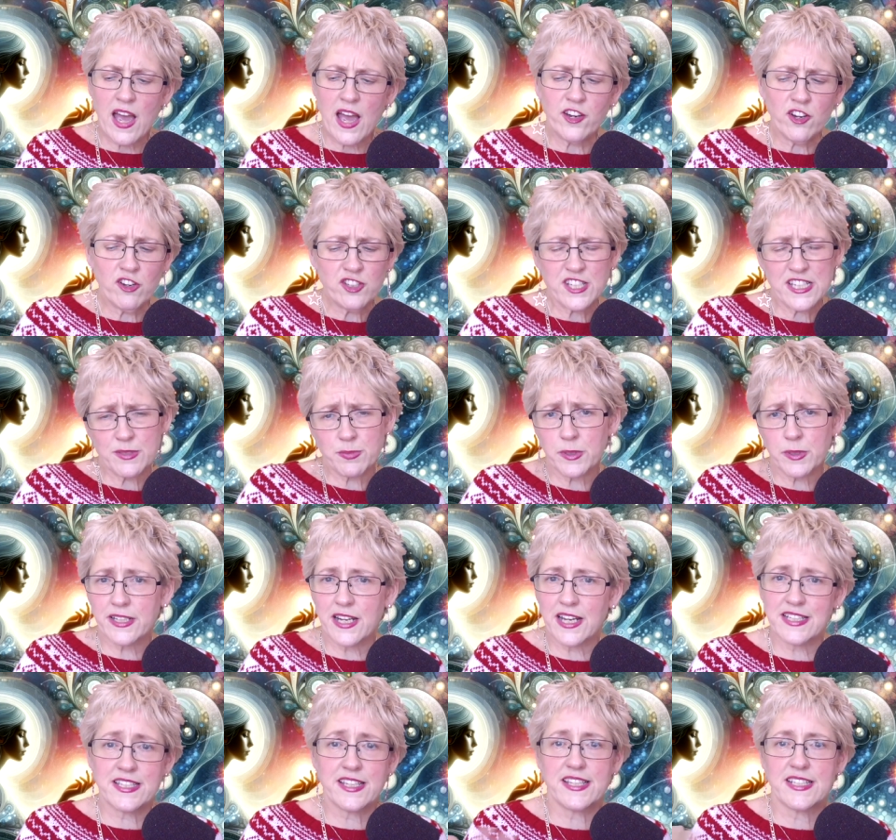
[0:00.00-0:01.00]
I don't just
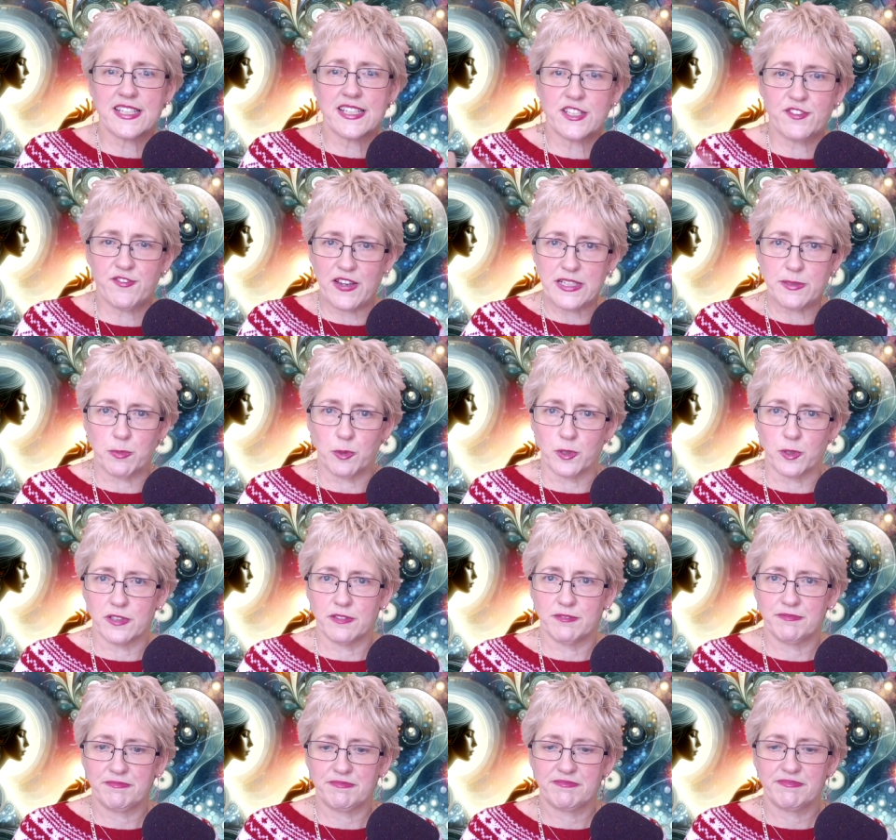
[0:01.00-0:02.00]
want an answer that says
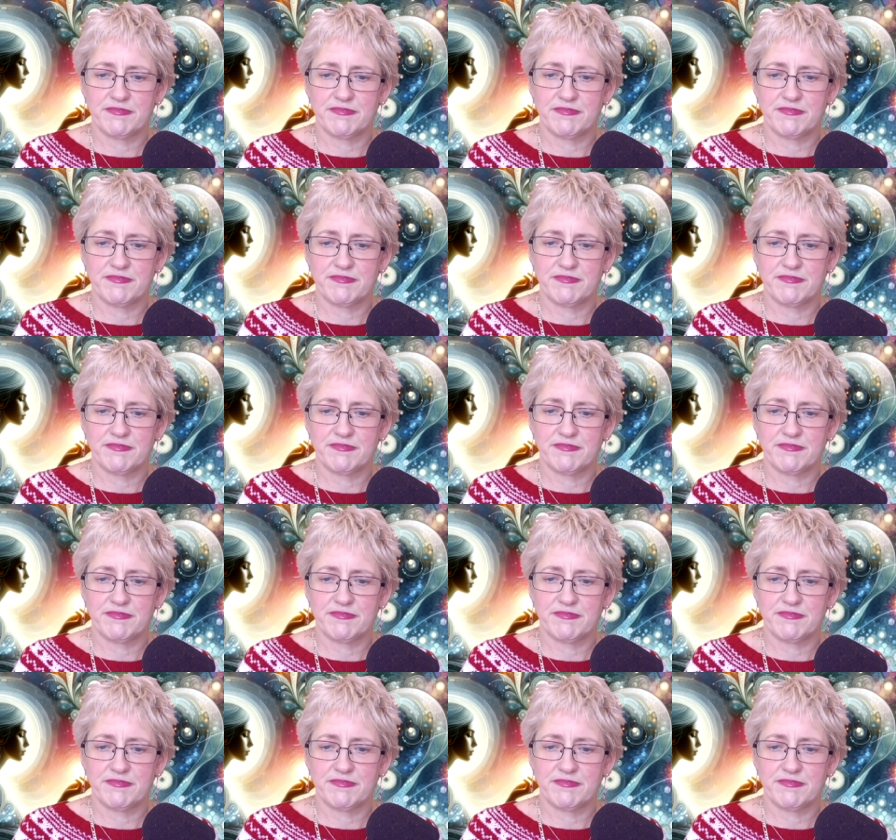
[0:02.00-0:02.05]
Facebook.